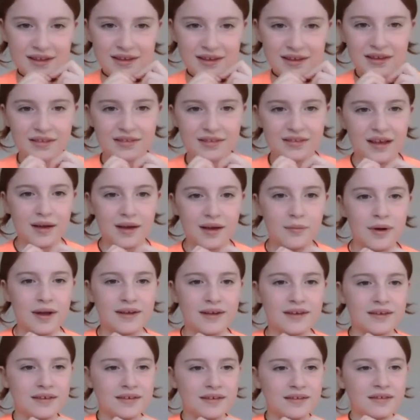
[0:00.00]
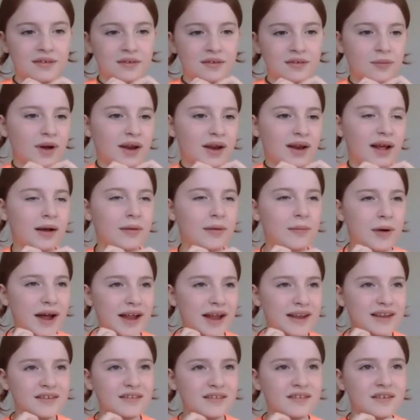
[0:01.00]
Because I went when I
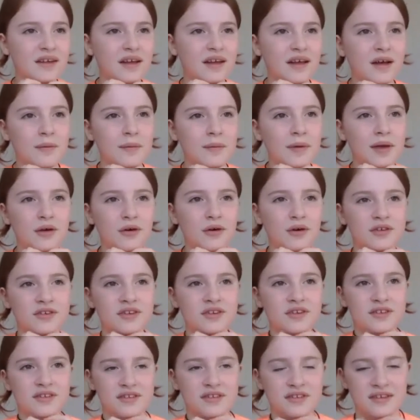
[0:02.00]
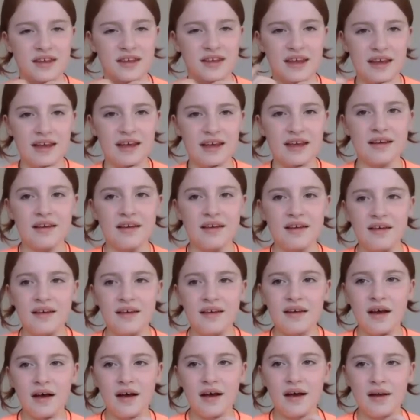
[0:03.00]
went, we got to see
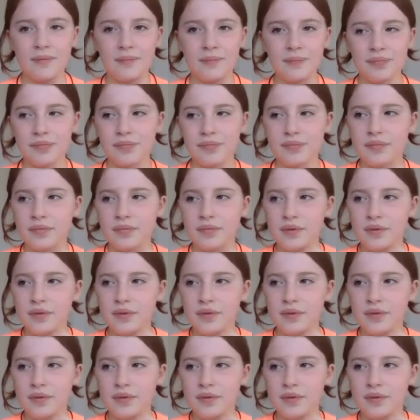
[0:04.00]
um,